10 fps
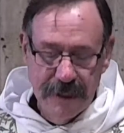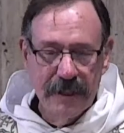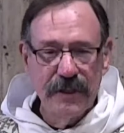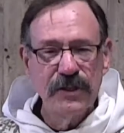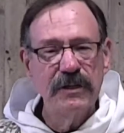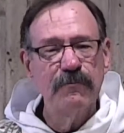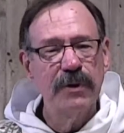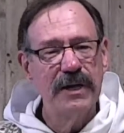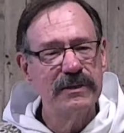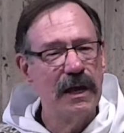She
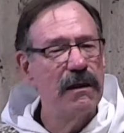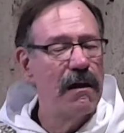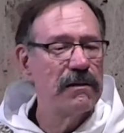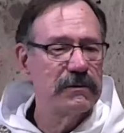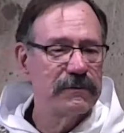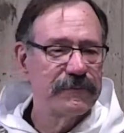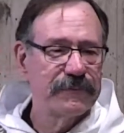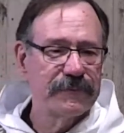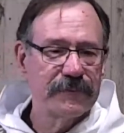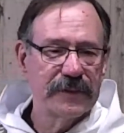impressed on Art
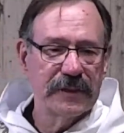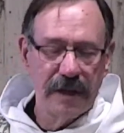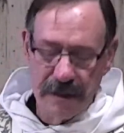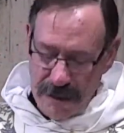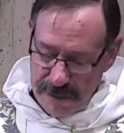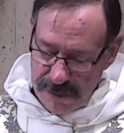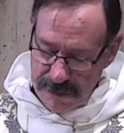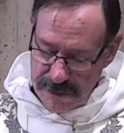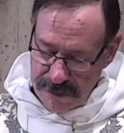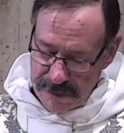and on
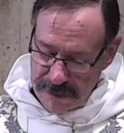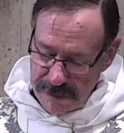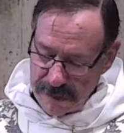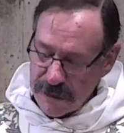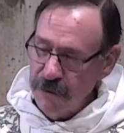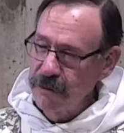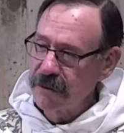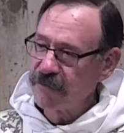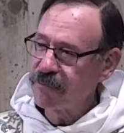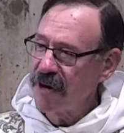others the truth
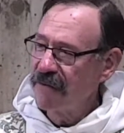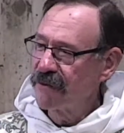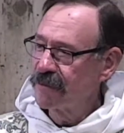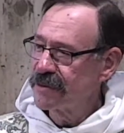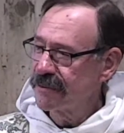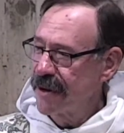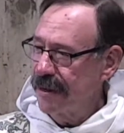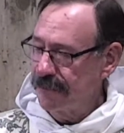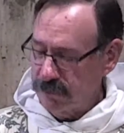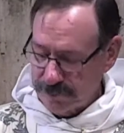of Proverbs 3,
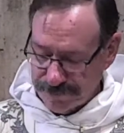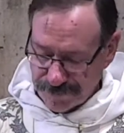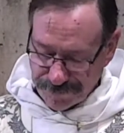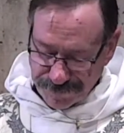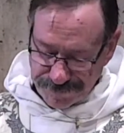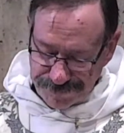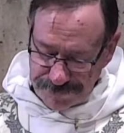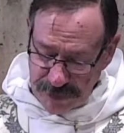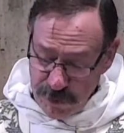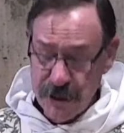
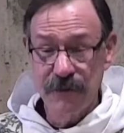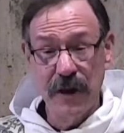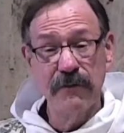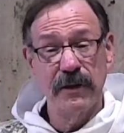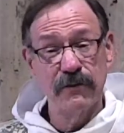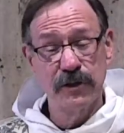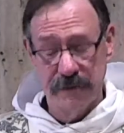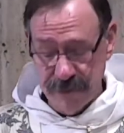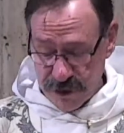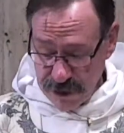which is found in our
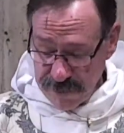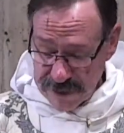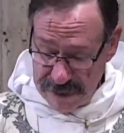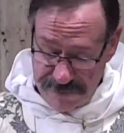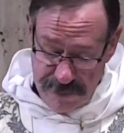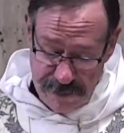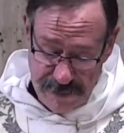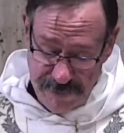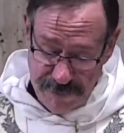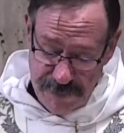service leaflet.
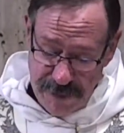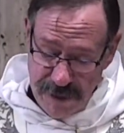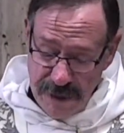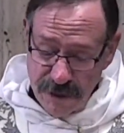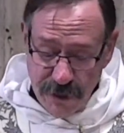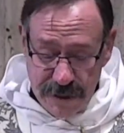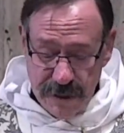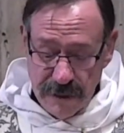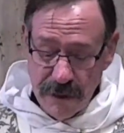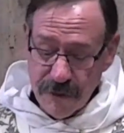Trust the
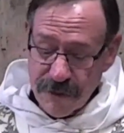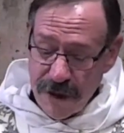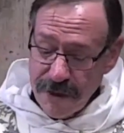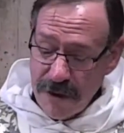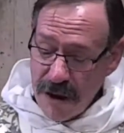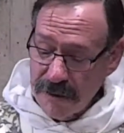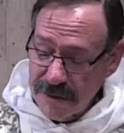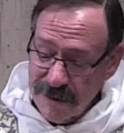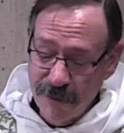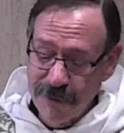Lord with all your heart and
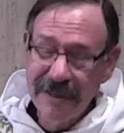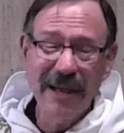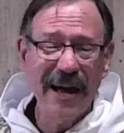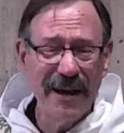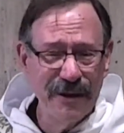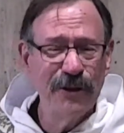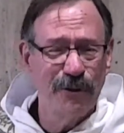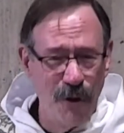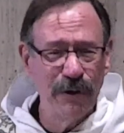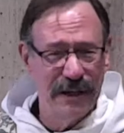don't rely on your
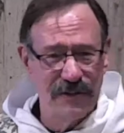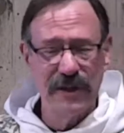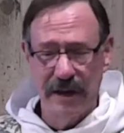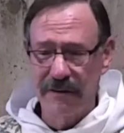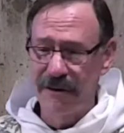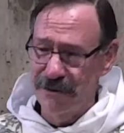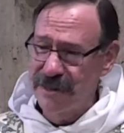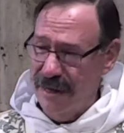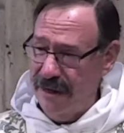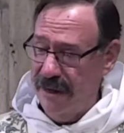own insight or
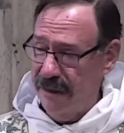understanding.